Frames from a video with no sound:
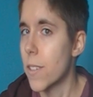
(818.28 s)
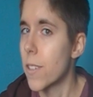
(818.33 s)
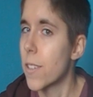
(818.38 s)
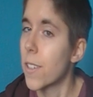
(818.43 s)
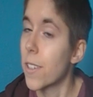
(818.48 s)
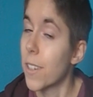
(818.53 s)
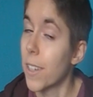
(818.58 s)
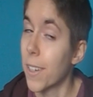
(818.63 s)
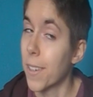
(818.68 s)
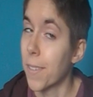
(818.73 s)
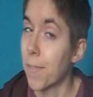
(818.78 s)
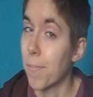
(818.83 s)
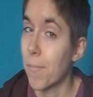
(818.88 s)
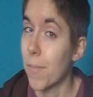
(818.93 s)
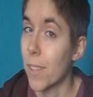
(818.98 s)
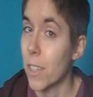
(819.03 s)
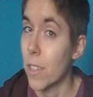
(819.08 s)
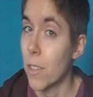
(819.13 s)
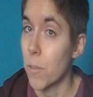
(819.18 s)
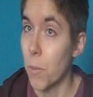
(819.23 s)
So yeah,
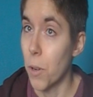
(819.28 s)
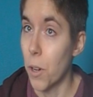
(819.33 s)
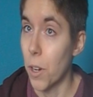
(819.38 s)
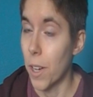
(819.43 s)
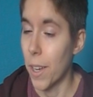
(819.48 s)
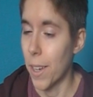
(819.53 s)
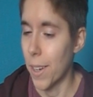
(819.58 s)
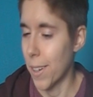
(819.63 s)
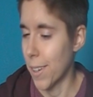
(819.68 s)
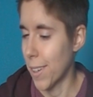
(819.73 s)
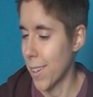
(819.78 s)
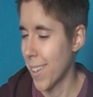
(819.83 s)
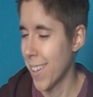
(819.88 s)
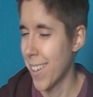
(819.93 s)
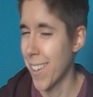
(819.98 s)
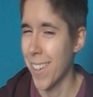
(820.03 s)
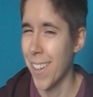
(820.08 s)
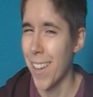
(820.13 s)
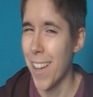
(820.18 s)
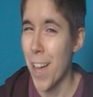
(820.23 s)
that's my
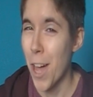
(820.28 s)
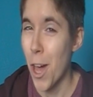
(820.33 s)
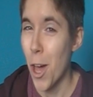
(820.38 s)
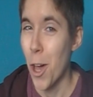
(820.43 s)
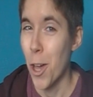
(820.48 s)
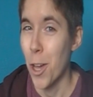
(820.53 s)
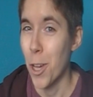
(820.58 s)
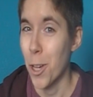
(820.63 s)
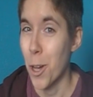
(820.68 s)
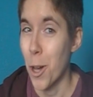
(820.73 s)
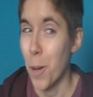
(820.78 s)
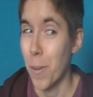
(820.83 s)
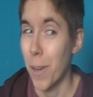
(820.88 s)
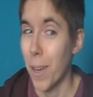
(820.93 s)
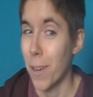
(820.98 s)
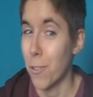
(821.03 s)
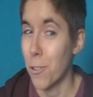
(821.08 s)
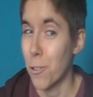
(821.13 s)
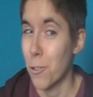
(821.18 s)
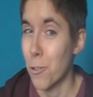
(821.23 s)
coming
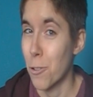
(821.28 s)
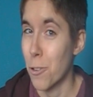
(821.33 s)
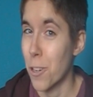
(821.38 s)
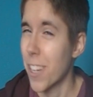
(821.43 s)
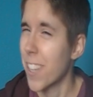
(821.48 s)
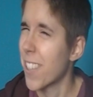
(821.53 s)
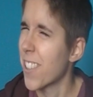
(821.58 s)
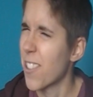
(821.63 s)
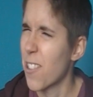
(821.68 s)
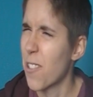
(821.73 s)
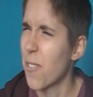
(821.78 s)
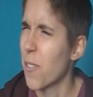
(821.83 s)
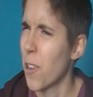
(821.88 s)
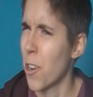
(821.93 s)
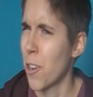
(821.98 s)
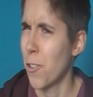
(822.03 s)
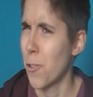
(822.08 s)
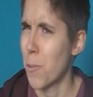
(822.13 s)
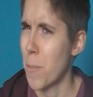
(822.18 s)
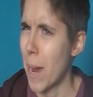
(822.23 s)
out story. Not
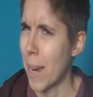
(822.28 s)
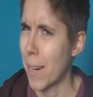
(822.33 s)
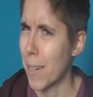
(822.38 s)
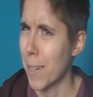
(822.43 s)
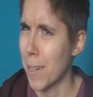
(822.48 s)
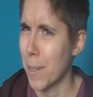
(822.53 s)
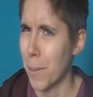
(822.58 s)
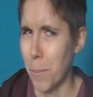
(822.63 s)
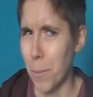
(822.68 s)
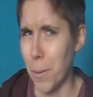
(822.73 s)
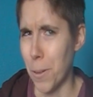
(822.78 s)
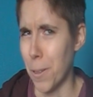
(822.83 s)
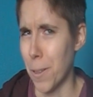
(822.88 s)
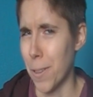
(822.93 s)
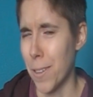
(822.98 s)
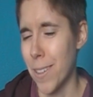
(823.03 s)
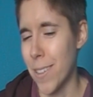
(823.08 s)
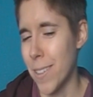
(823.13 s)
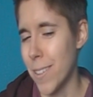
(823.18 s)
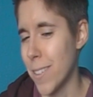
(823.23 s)
very dramatic, but